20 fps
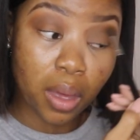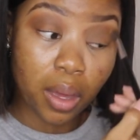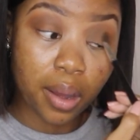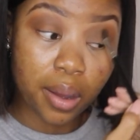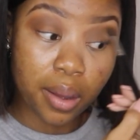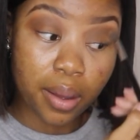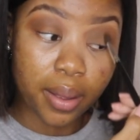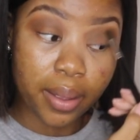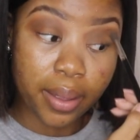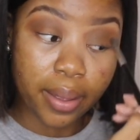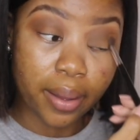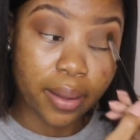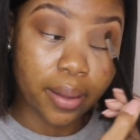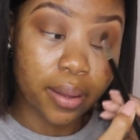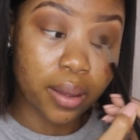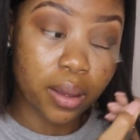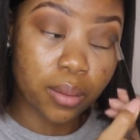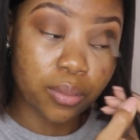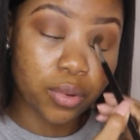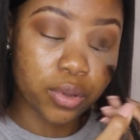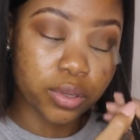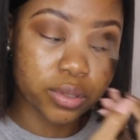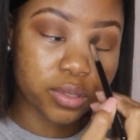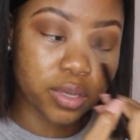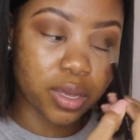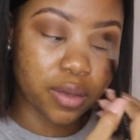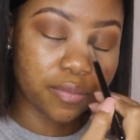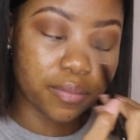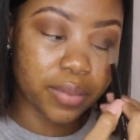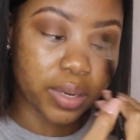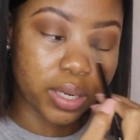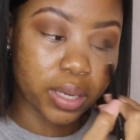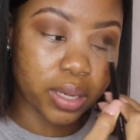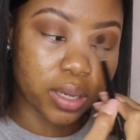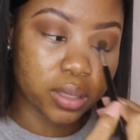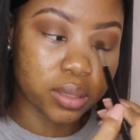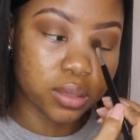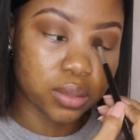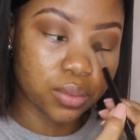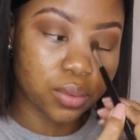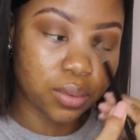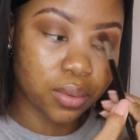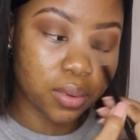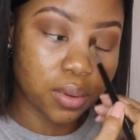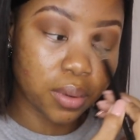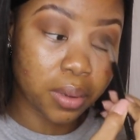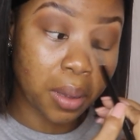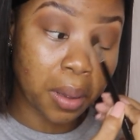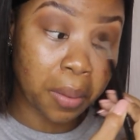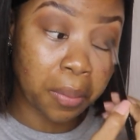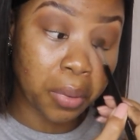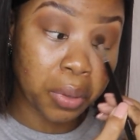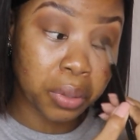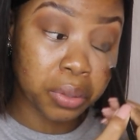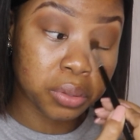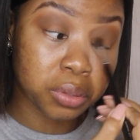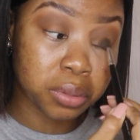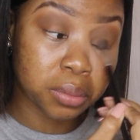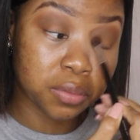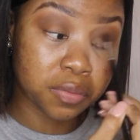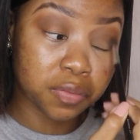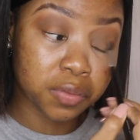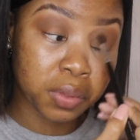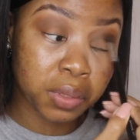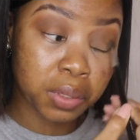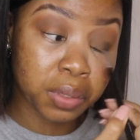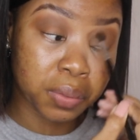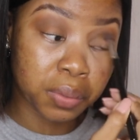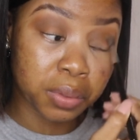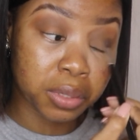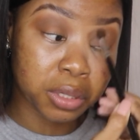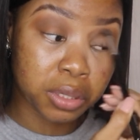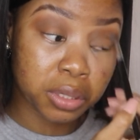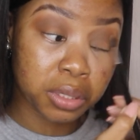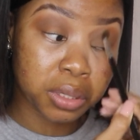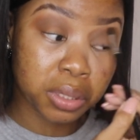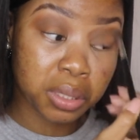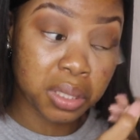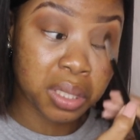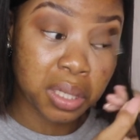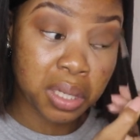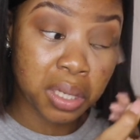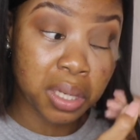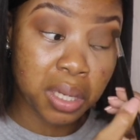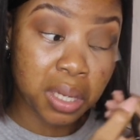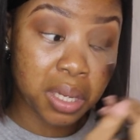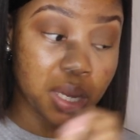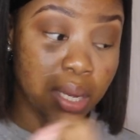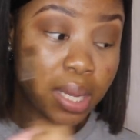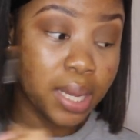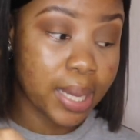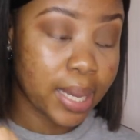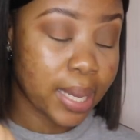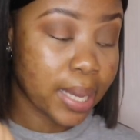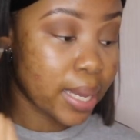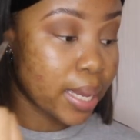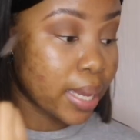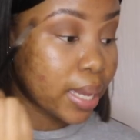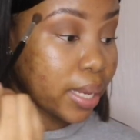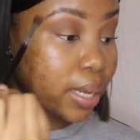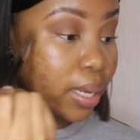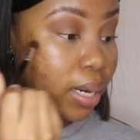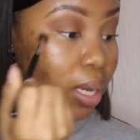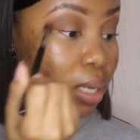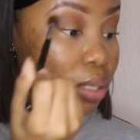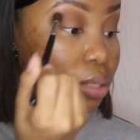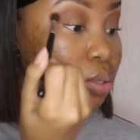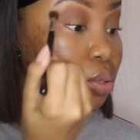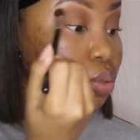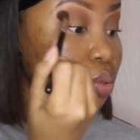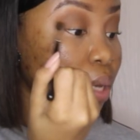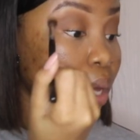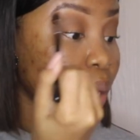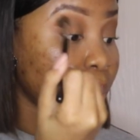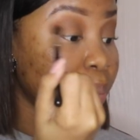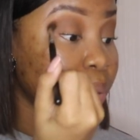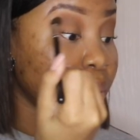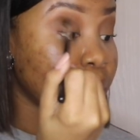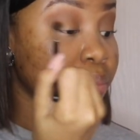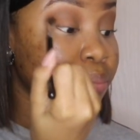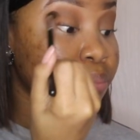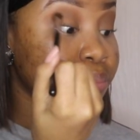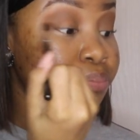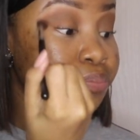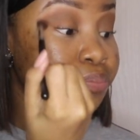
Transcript: Yeah, I'm going to have money, guys. I'm going to be filthy rich. It has to happen.